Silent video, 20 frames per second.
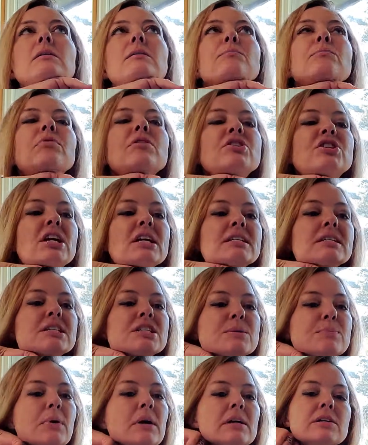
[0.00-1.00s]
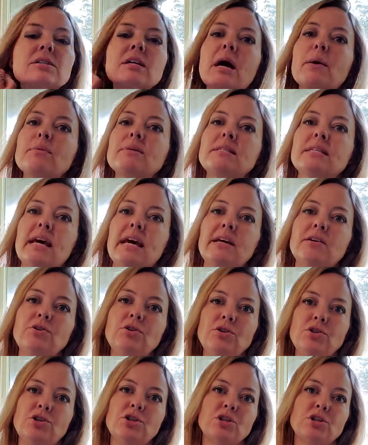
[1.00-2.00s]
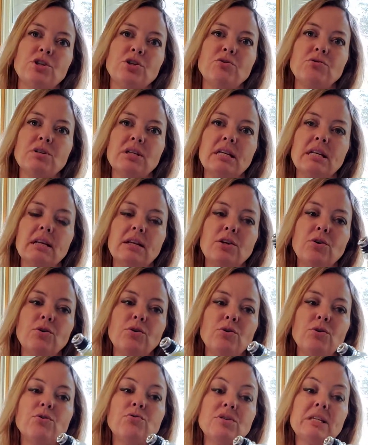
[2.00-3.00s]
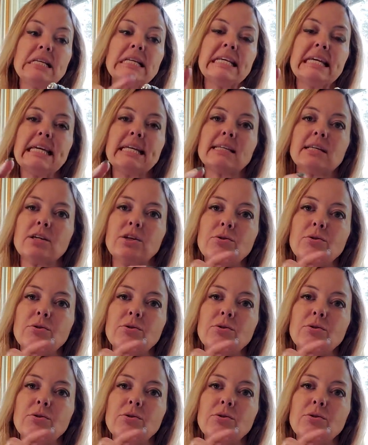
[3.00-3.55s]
Progessence Plus, I would say you use neat.